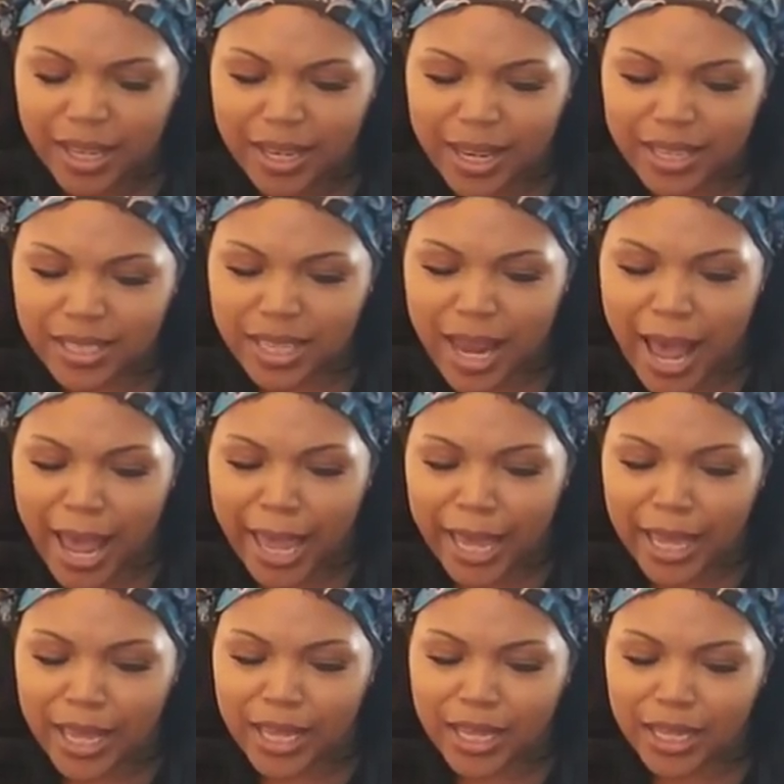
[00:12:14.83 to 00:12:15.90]
That's
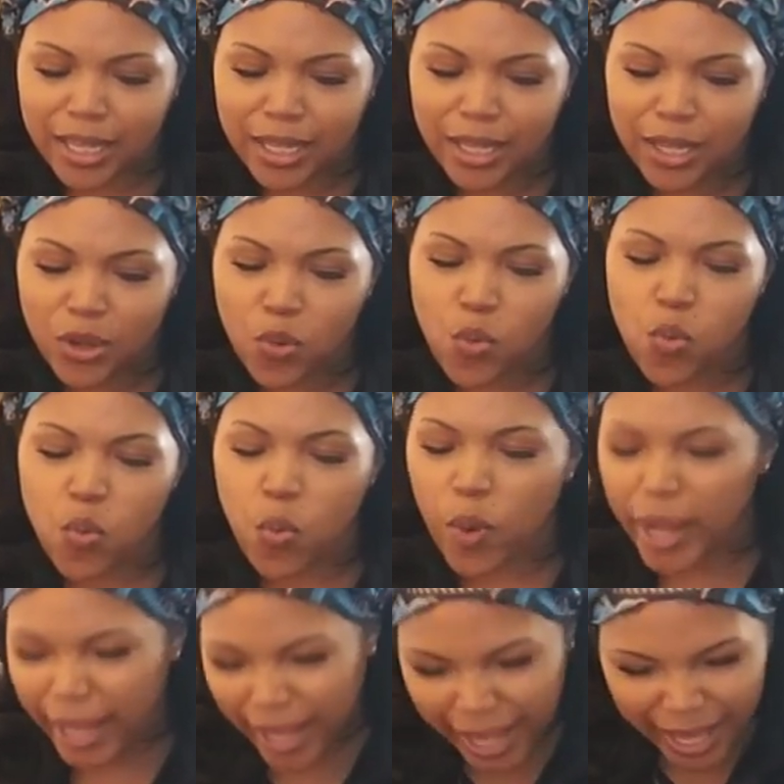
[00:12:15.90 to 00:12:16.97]
like
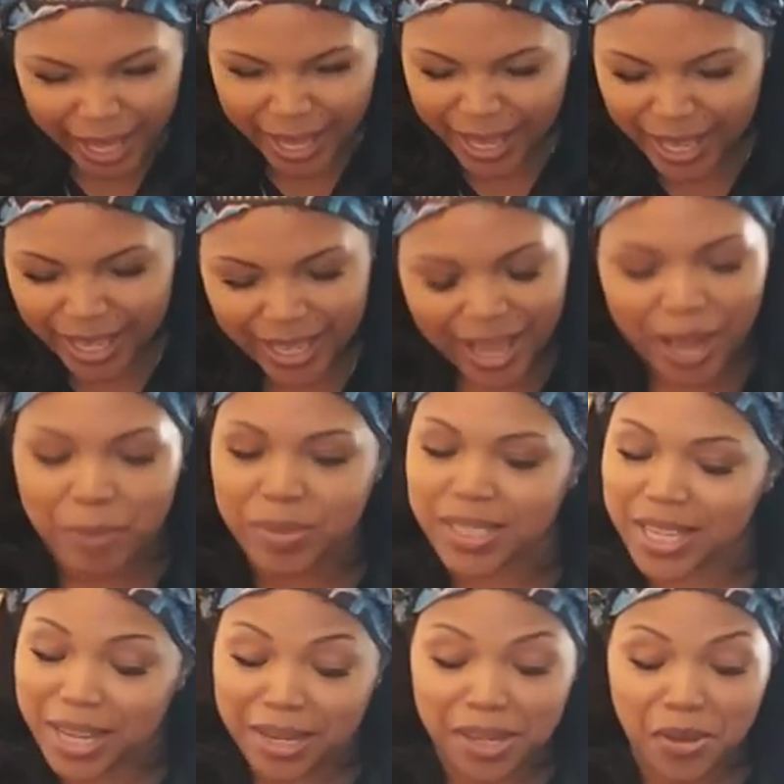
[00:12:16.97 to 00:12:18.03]
what? I'm
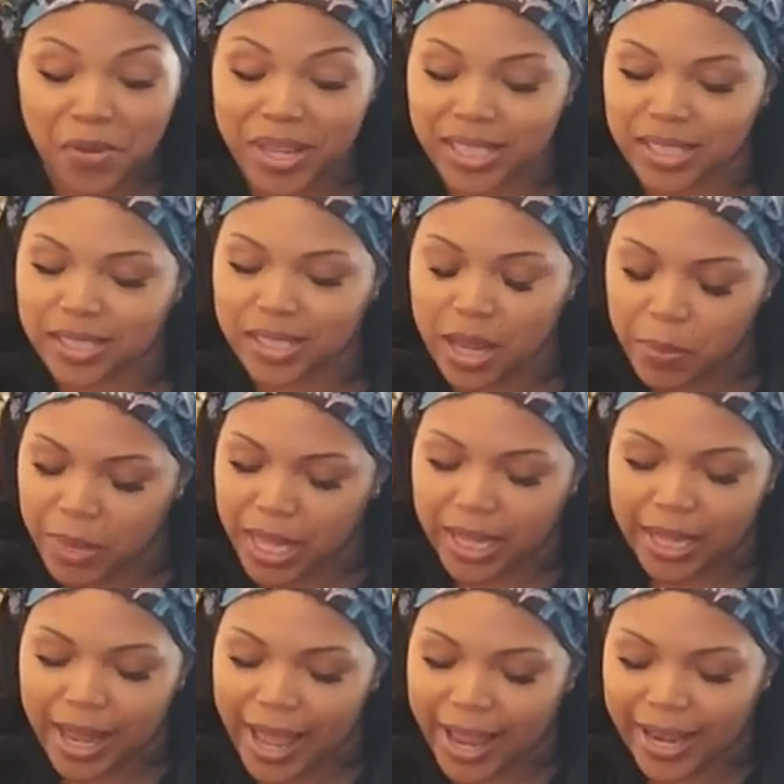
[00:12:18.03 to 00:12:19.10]
telling you, it's something
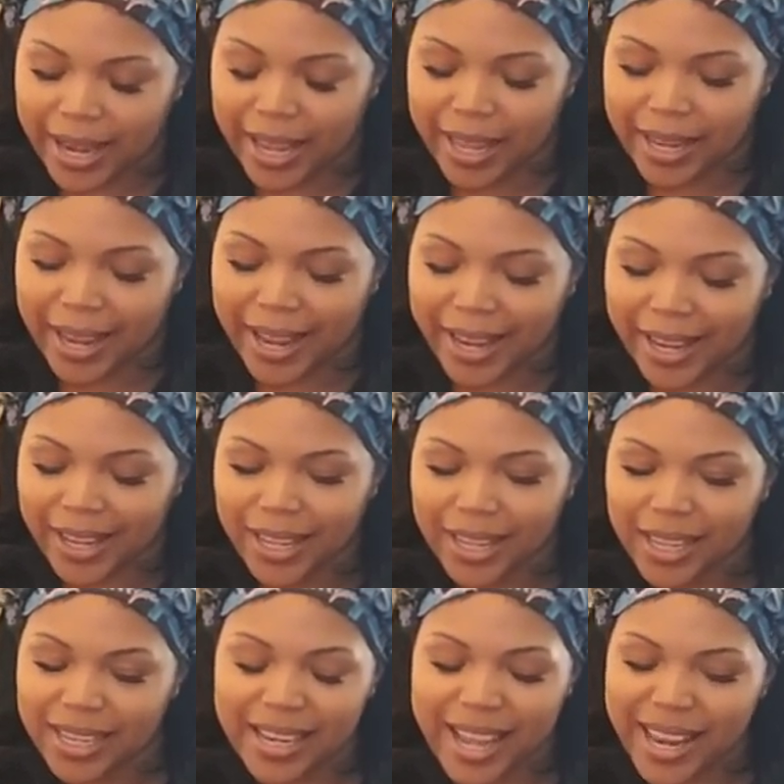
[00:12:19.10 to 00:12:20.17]
like that. Like
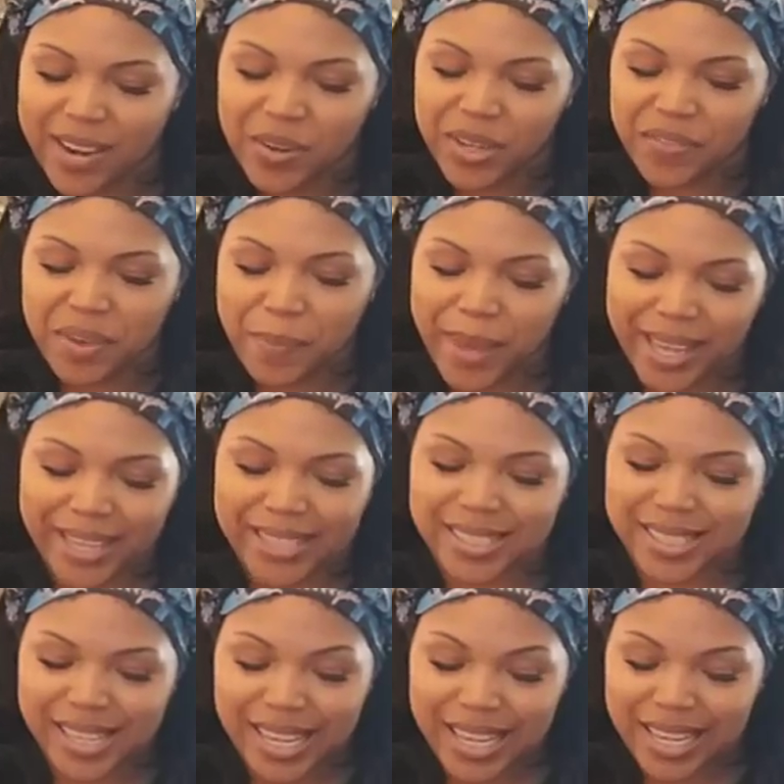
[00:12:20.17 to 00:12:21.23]
that don't even make
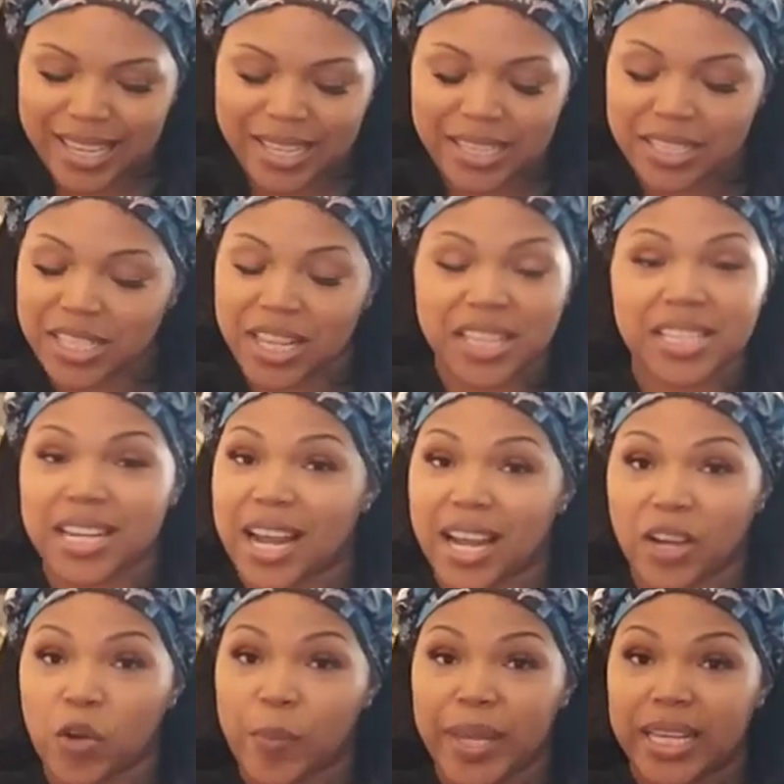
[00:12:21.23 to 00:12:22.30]
sense. It's
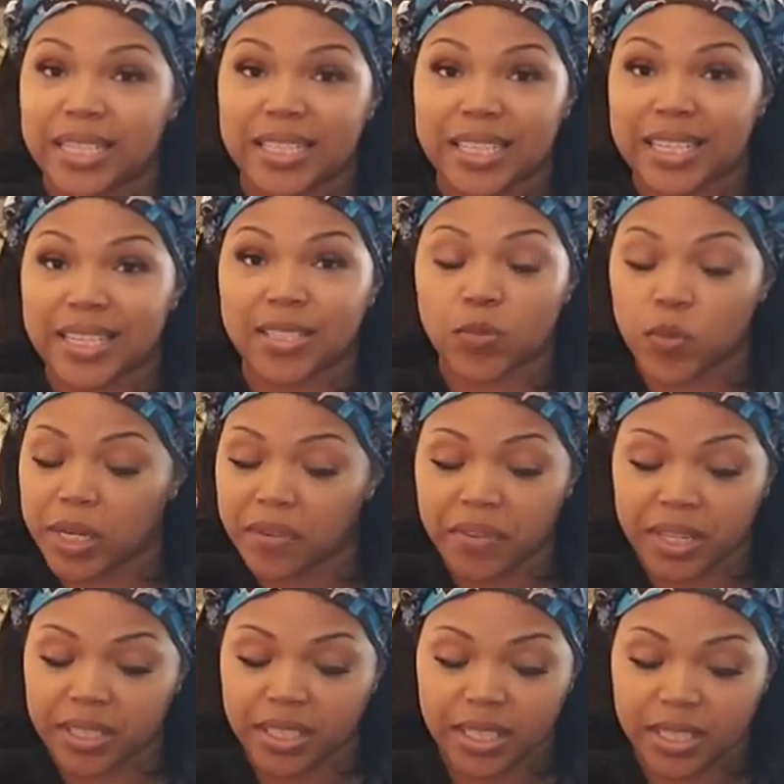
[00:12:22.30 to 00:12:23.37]
not gonna make sense. Whatever
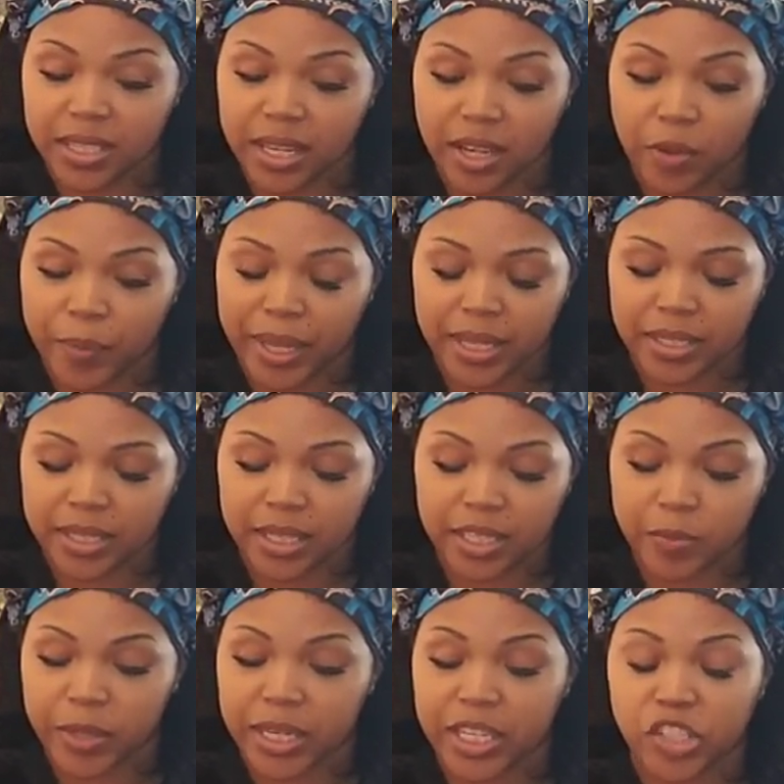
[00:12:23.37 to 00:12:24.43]
this is ain't gonna make
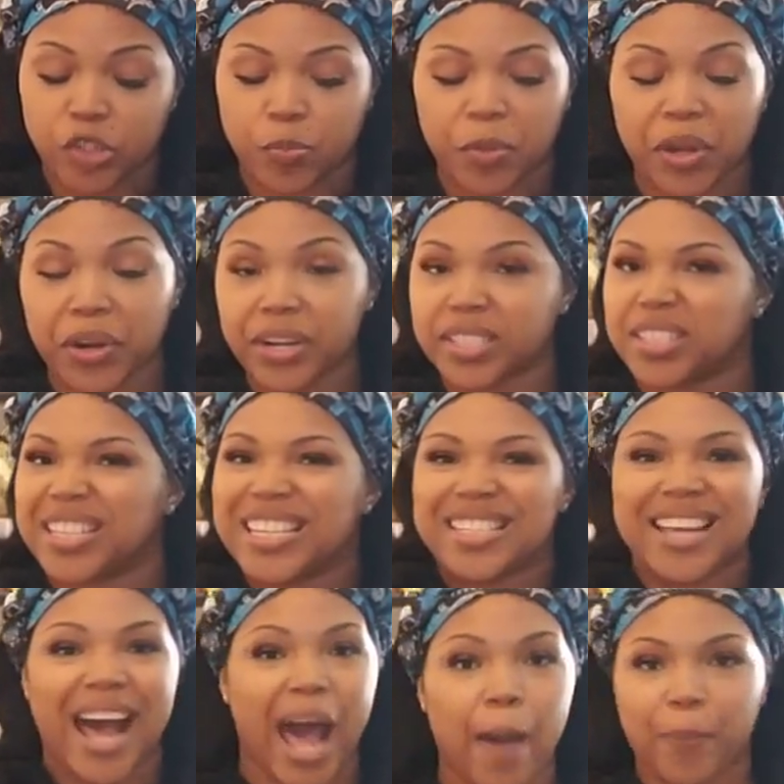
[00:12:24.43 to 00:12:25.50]
sense. But these spirits
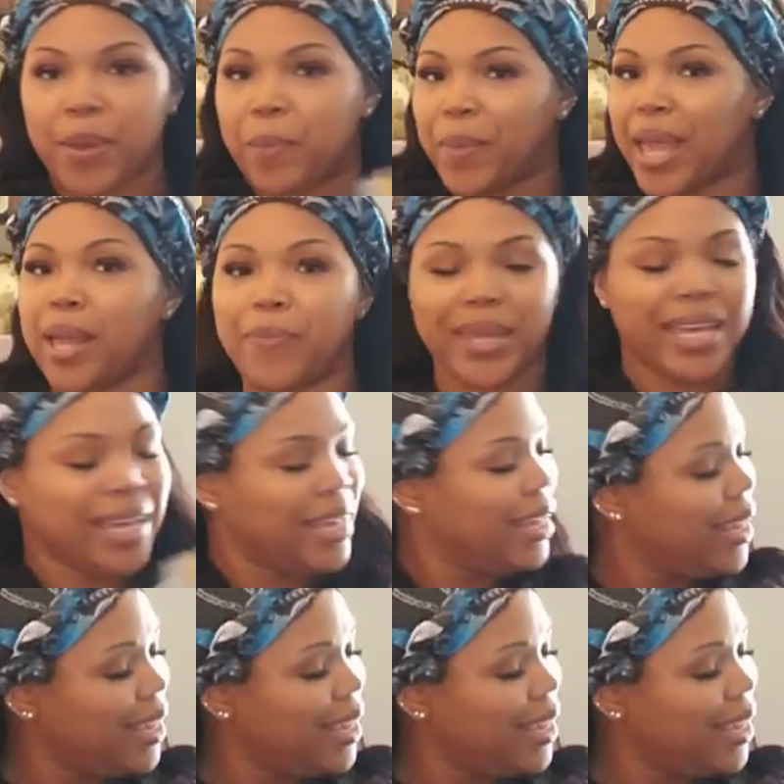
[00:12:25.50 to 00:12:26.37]
is hopping, baby.